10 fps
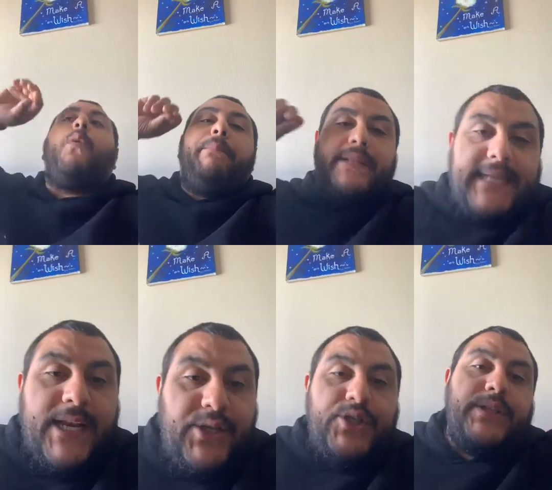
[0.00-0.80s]

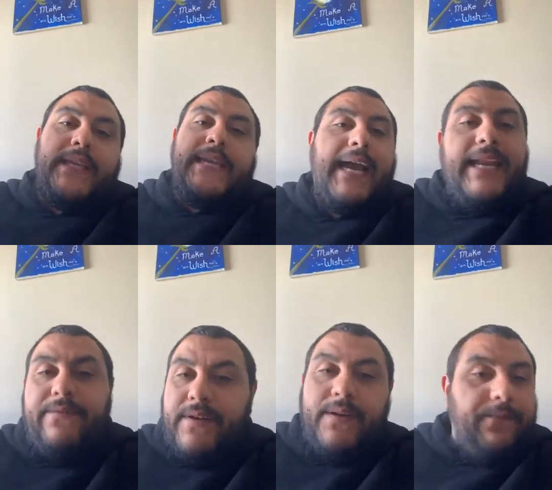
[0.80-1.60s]
potentially, not
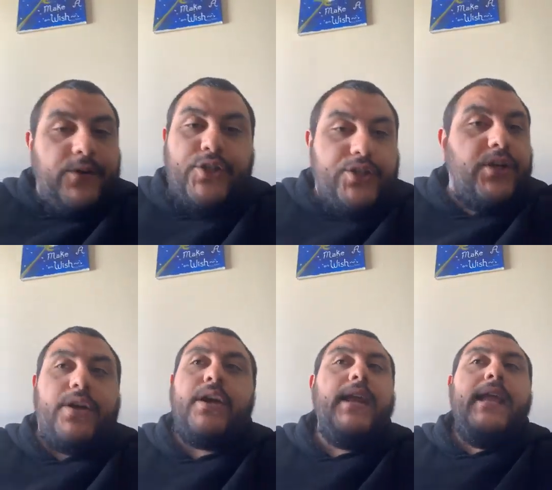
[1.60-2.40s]
even for
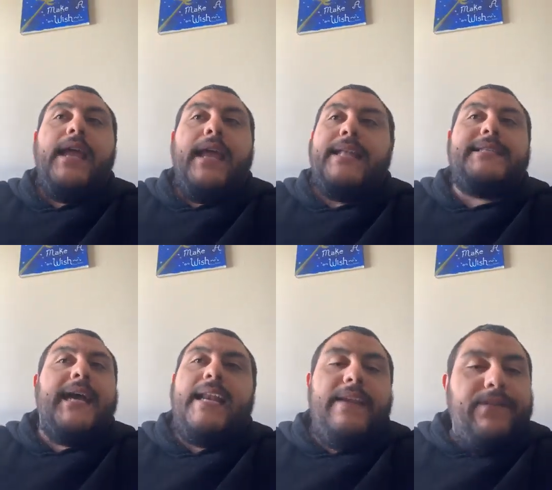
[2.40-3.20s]
sure, it's
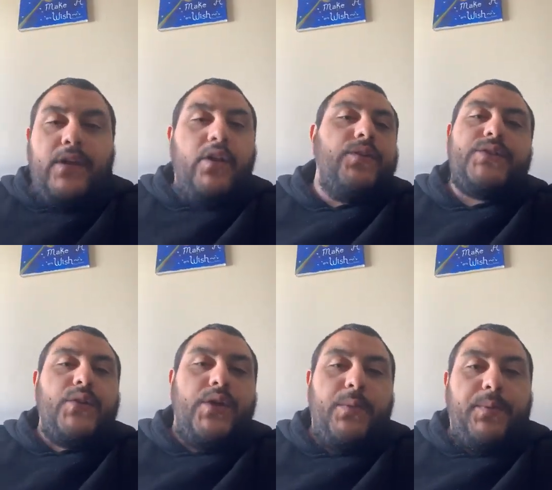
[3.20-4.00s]
not even close to
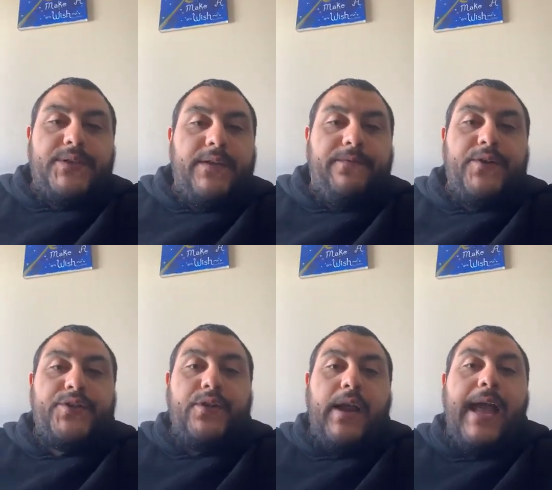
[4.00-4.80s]
100% for
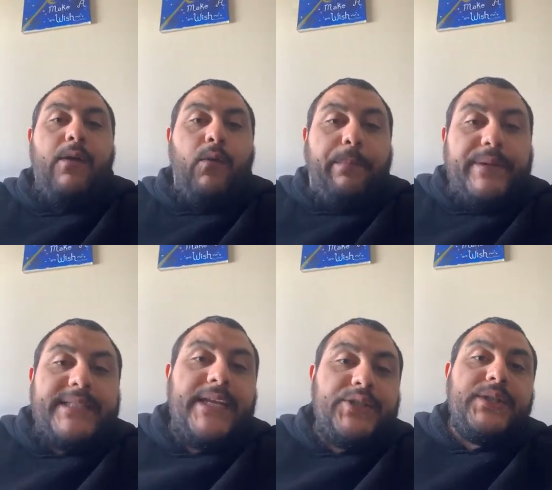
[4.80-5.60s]
sure, I will
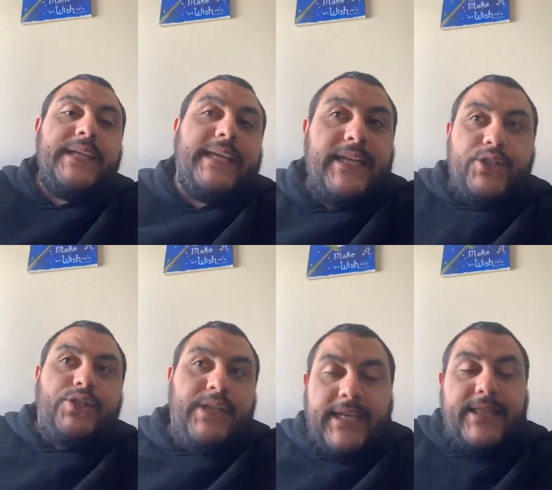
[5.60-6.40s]
potentially
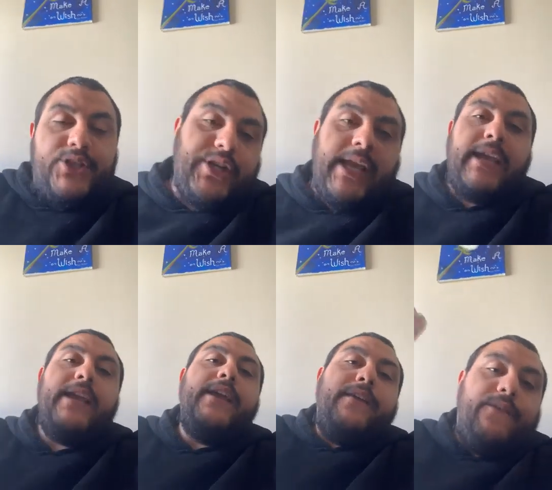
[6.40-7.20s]
get the check
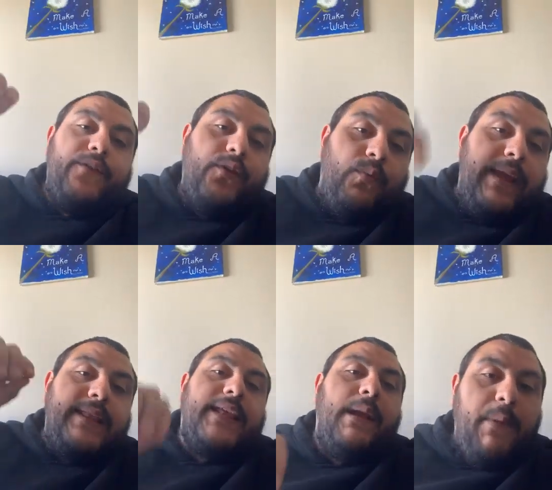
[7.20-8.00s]
for the
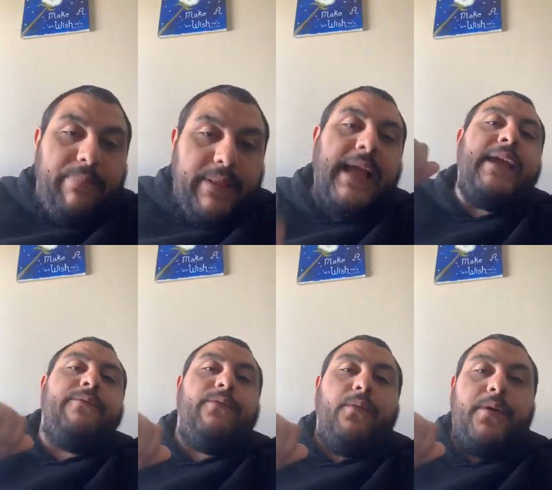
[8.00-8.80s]
week that I'm applying
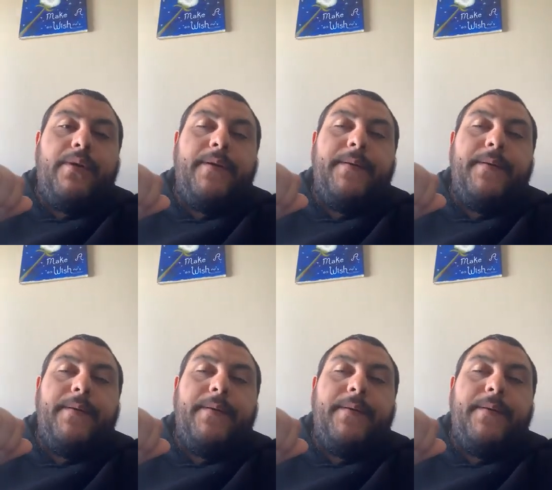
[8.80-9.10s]
for